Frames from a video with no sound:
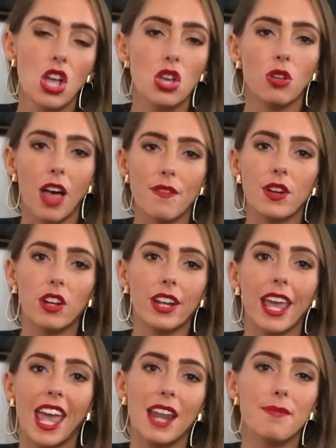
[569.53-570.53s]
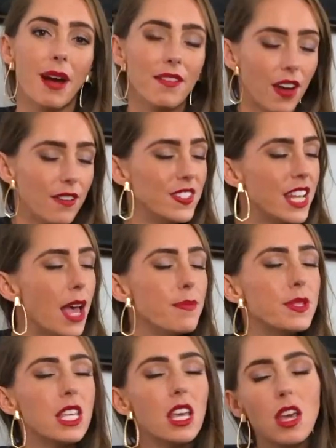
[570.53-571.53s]
You'll have it on hand, my 5
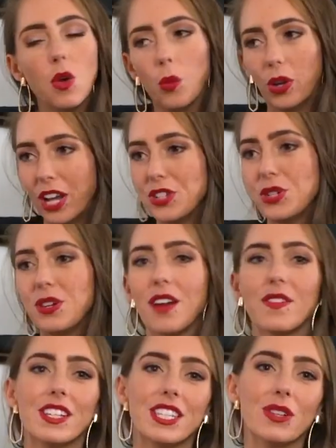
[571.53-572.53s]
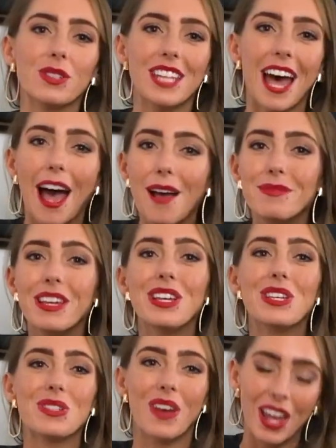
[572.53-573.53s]
tips, what I do every single time.
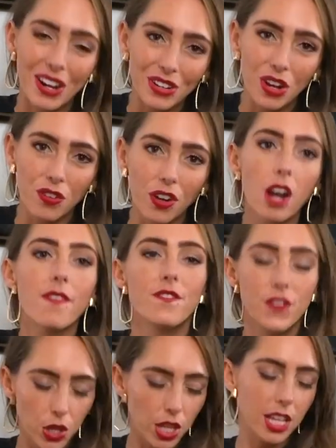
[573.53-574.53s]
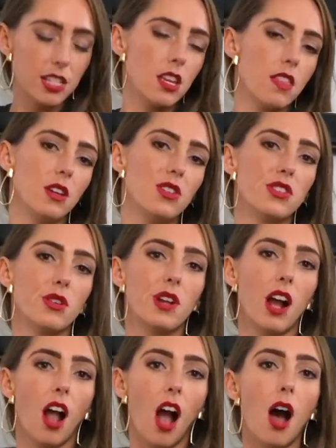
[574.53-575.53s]
So head on over,
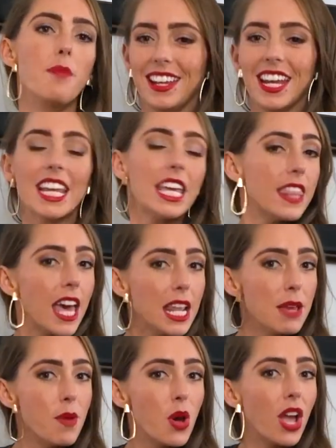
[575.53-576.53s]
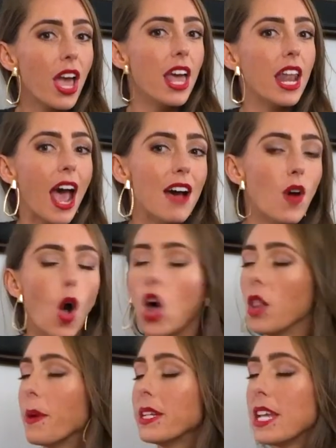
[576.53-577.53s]
fuelingaSouthernSoul.com, get that ebook, and have all
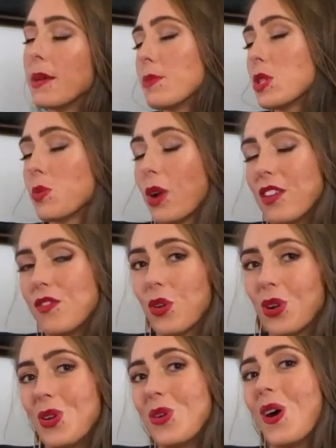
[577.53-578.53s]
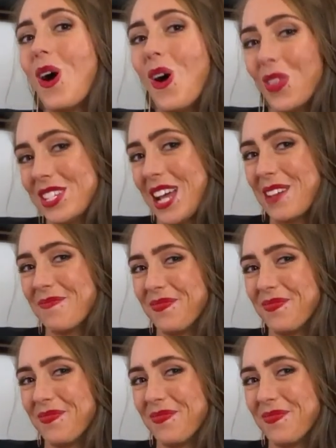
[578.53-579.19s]
of my tips ready for you all the time.